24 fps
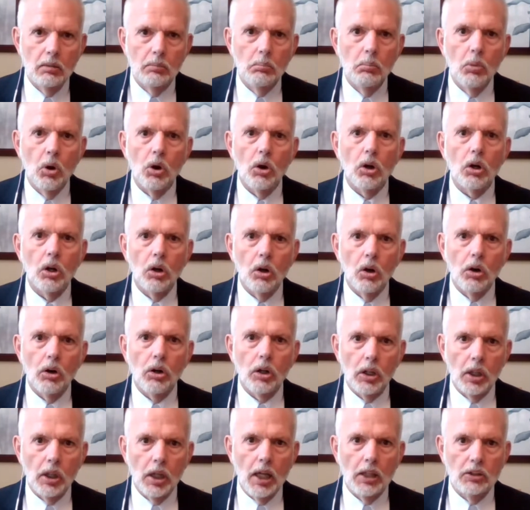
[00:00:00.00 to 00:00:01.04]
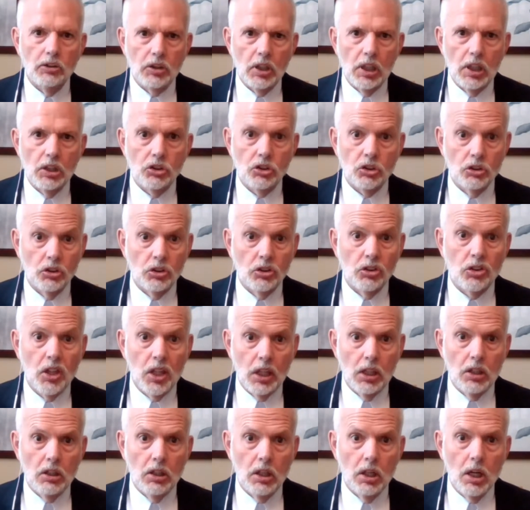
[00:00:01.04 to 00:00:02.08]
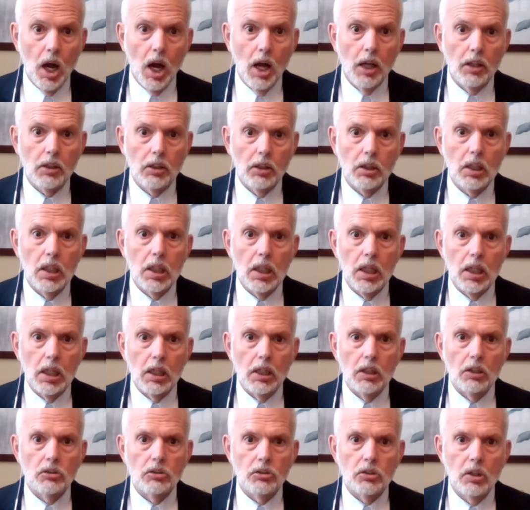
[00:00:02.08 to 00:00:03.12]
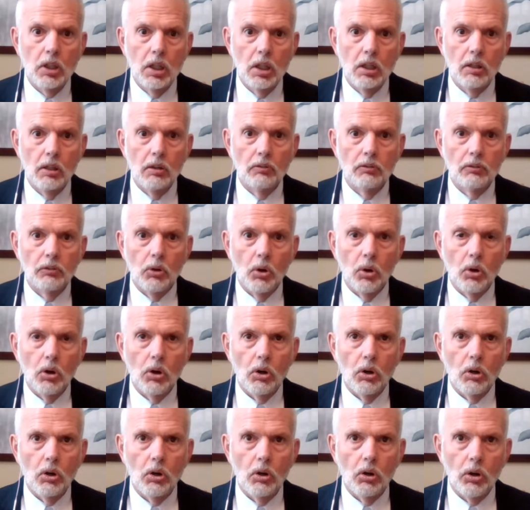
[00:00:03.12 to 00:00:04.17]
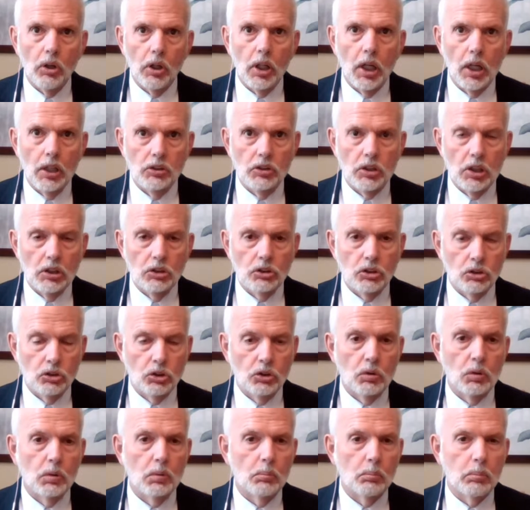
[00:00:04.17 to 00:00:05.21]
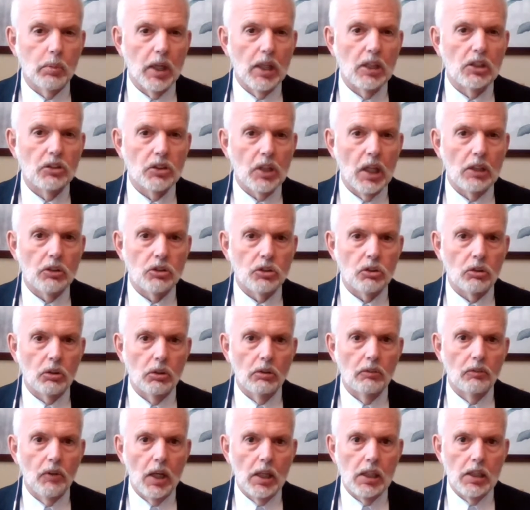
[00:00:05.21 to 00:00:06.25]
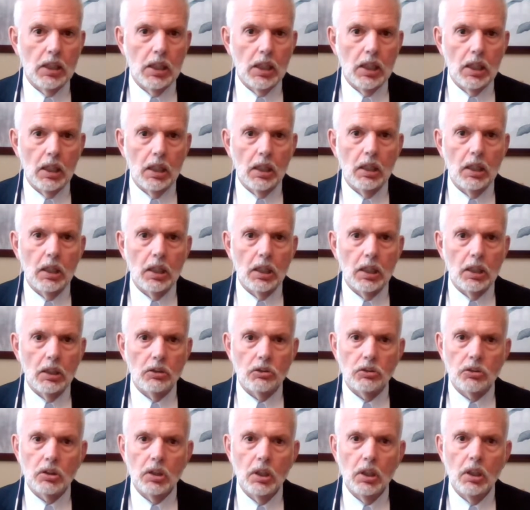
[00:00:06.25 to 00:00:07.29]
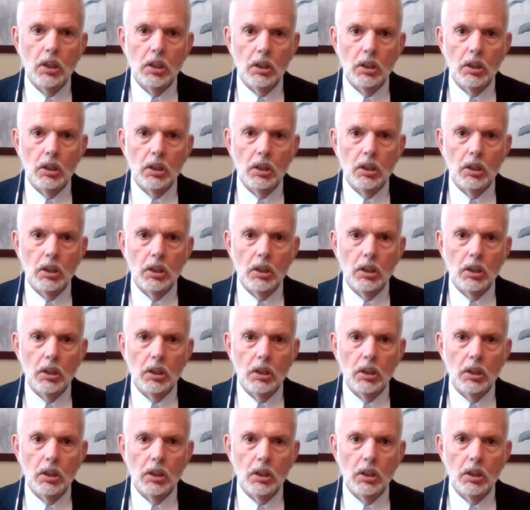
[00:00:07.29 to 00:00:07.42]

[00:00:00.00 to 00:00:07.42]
more organizations than not, is for organizations to embrace that sort of idea, is,